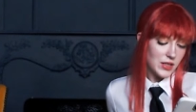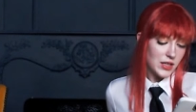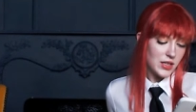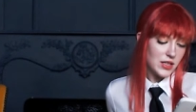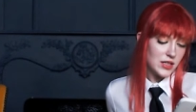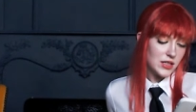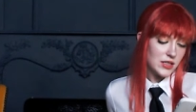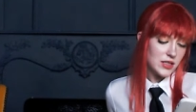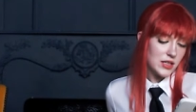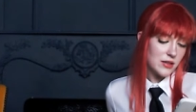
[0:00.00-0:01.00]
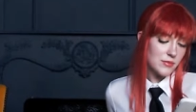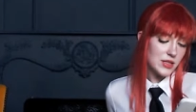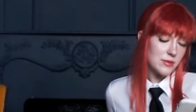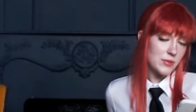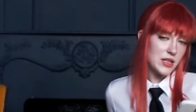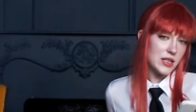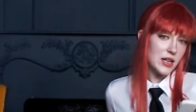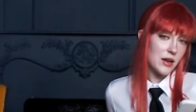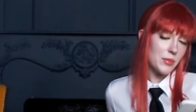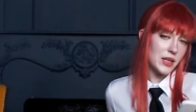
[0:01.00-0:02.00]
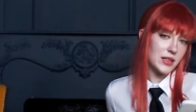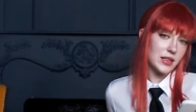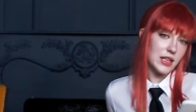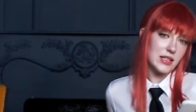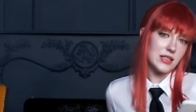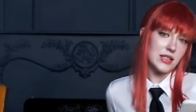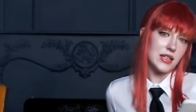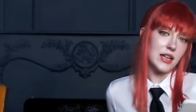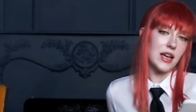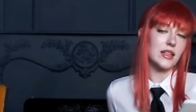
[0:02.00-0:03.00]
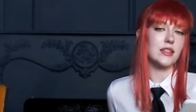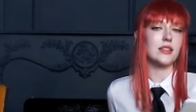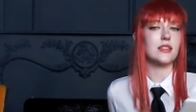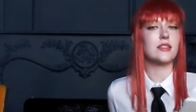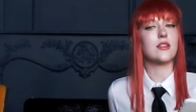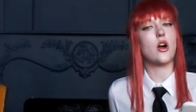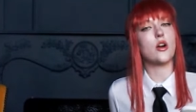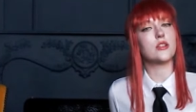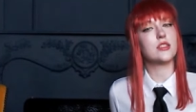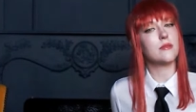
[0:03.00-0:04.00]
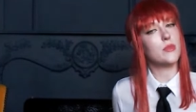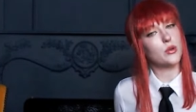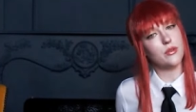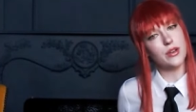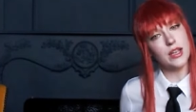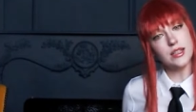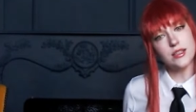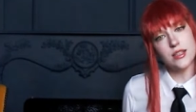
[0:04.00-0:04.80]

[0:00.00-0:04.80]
He seems to be a bit lazy and is hard to motivate.